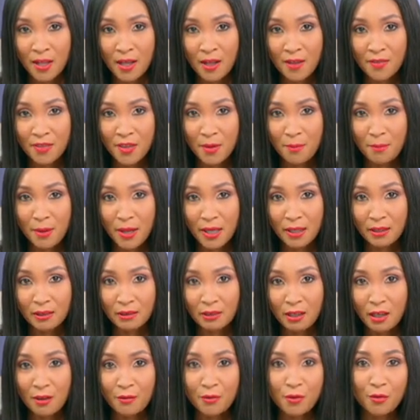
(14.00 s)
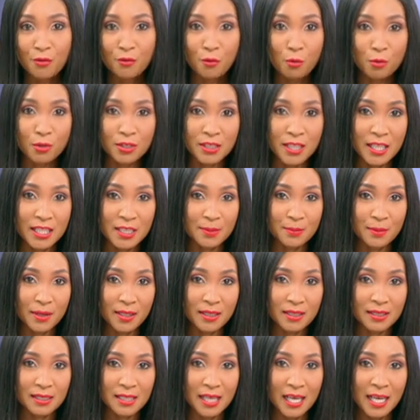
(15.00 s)
The bail of the four
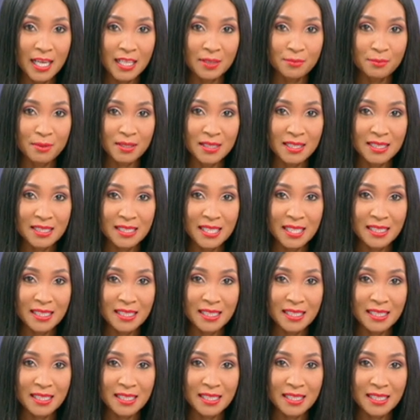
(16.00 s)
suspects had been